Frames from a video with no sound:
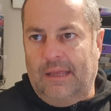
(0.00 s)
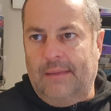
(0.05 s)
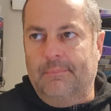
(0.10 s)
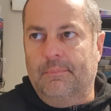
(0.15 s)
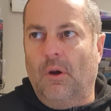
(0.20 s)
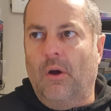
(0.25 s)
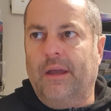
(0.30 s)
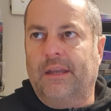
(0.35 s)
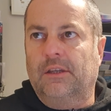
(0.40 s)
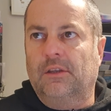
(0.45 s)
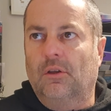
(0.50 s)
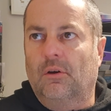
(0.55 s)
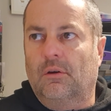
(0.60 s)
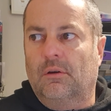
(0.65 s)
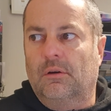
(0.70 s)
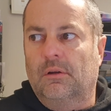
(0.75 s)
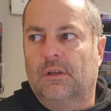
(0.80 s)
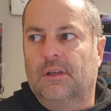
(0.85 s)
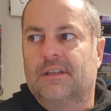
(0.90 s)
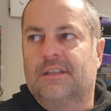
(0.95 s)
They might
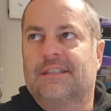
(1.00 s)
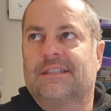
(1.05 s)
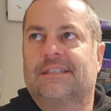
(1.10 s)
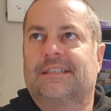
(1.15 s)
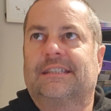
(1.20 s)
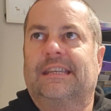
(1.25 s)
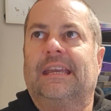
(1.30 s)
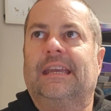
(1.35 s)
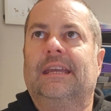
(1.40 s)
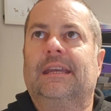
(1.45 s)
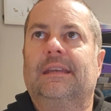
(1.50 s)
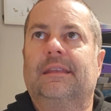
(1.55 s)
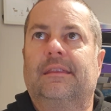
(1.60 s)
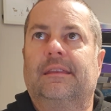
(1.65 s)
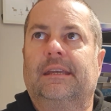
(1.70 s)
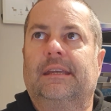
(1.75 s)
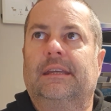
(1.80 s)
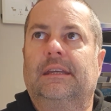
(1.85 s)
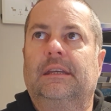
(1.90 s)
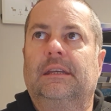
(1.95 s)
not see
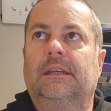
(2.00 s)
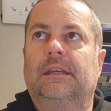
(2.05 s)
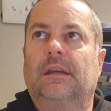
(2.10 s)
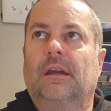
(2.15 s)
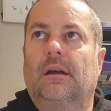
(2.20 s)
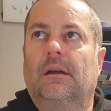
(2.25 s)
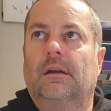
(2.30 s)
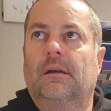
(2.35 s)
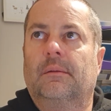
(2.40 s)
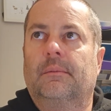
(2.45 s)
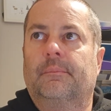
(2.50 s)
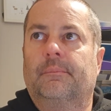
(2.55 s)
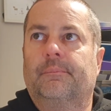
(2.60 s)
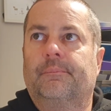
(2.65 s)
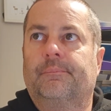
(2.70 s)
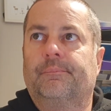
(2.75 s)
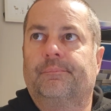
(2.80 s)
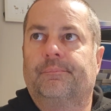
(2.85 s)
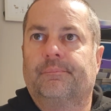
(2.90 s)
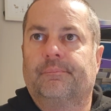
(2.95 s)
the
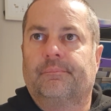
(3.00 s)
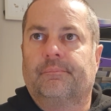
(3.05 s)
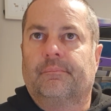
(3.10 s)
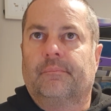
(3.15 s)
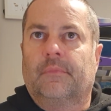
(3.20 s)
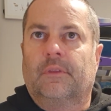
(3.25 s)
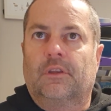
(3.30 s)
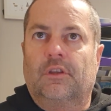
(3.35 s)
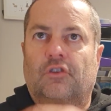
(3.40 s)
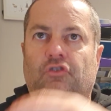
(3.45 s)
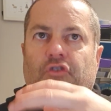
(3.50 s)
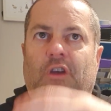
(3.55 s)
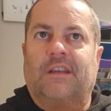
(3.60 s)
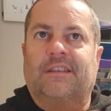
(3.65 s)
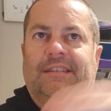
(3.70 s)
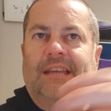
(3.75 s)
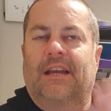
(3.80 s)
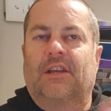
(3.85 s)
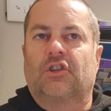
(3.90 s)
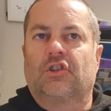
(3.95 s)

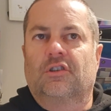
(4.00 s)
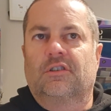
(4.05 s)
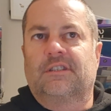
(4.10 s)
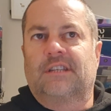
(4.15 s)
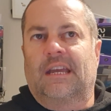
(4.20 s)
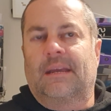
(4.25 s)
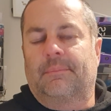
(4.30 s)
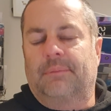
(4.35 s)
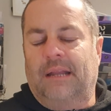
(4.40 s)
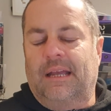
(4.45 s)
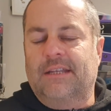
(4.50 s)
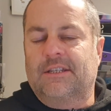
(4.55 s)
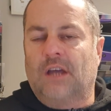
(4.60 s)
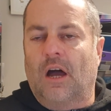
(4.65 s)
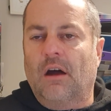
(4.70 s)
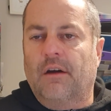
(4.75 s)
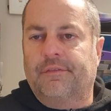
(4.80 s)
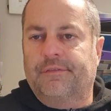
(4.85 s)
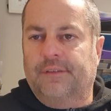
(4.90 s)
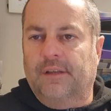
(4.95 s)
transaction take place
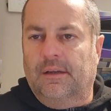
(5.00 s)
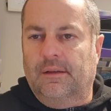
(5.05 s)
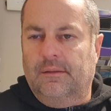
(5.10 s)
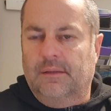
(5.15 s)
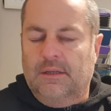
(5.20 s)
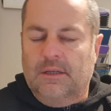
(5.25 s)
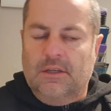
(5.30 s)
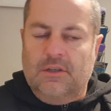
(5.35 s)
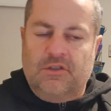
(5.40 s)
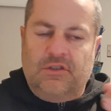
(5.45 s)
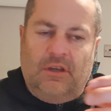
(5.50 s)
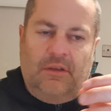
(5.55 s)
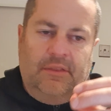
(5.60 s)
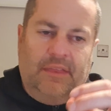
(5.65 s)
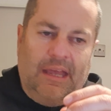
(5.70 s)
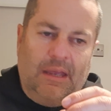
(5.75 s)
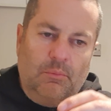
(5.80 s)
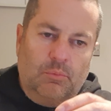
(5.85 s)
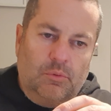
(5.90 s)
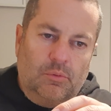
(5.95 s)
after, so
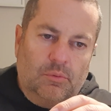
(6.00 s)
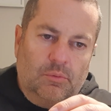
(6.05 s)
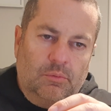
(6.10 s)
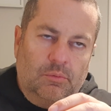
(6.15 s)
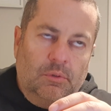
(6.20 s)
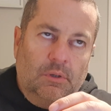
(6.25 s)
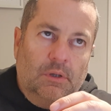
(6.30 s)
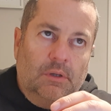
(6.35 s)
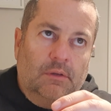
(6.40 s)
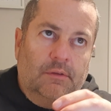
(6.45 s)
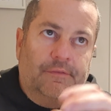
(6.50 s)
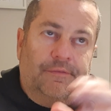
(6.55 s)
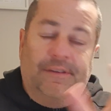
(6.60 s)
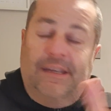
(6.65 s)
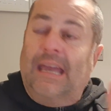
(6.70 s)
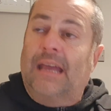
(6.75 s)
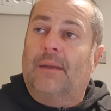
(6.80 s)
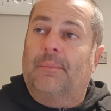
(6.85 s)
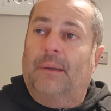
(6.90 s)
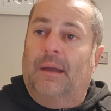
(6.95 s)
they will
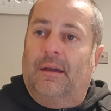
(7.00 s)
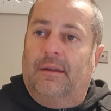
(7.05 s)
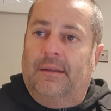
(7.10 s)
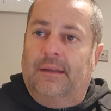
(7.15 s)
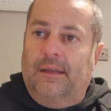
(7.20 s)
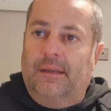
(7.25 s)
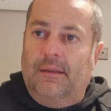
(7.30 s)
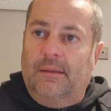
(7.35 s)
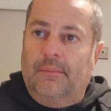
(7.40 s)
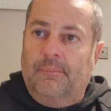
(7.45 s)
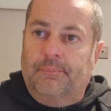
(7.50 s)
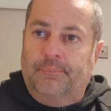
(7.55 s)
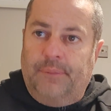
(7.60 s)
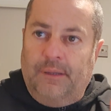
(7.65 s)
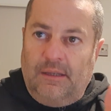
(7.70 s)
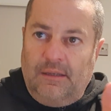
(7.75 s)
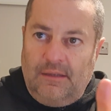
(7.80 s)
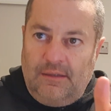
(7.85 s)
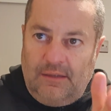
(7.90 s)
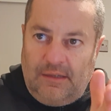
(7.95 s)
forget about it.
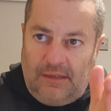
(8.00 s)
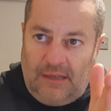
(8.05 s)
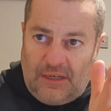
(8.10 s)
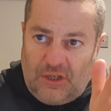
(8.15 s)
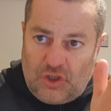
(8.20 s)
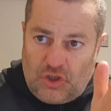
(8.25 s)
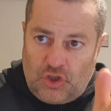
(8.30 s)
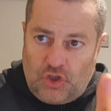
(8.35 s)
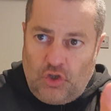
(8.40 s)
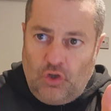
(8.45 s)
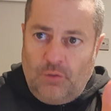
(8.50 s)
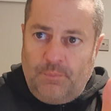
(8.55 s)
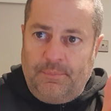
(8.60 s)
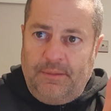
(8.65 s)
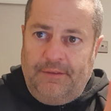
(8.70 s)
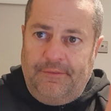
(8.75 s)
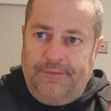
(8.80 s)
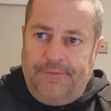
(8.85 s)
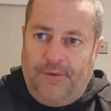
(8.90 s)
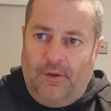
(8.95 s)
But they should
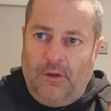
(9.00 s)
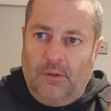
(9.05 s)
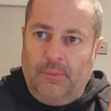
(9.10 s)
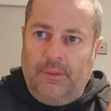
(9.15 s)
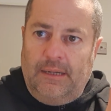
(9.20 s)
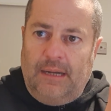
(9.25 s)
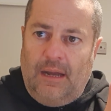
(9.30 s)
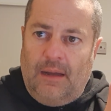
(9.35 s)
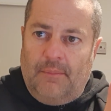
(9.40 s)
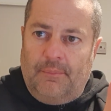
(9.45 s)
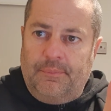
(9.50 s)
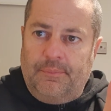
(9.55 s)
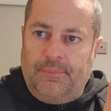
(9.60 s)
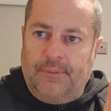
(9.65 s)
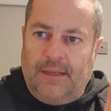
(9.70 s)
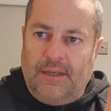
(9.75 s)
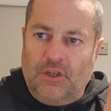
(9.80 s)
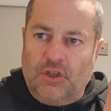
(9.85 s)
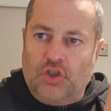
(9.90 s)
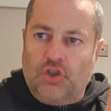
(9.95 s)
be following up.
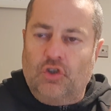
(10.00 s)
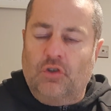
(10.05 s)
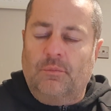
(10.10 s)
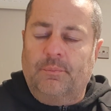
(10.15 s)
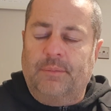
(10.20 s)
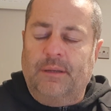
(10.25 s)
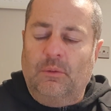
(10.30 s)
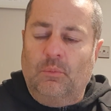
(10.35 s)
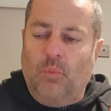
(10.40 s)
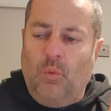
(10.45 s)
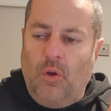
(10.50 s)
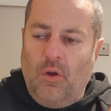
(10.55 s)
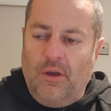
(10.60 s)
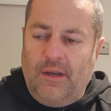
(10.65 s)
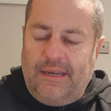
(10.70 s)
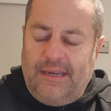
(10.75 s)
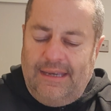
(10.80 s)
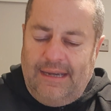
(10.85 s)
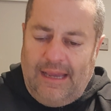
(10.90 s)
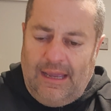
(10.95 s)
They should be
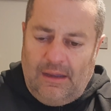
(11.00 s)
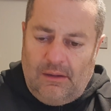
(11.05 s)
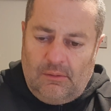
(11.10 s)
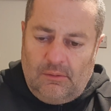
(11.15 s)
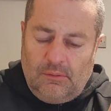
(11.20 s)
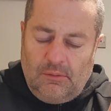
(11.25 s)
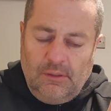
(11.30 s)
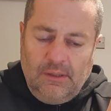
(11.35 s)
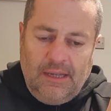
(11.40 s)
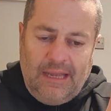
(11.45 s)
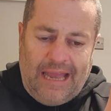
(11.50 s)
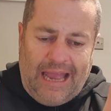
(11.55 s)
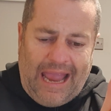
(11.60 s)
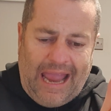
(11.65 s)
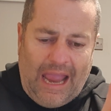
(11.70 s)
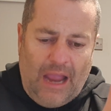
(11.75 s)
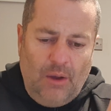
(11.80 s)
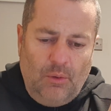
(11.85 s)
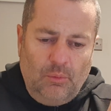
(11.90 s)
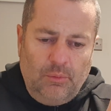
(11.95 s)
working out
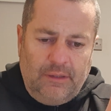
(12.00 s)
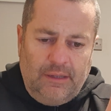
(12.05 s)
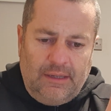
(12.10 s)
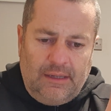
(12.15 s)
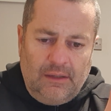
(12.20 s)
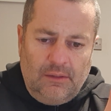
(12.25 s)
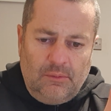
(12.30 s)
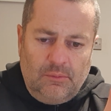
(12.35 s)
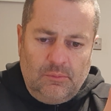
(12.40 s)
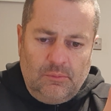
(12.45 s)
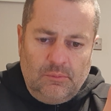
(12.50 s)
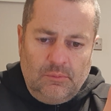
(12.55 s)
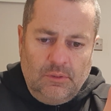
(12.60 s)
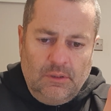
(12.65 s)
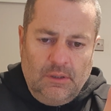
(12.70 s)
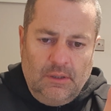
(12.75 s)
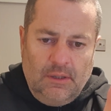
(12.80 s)
how they're going to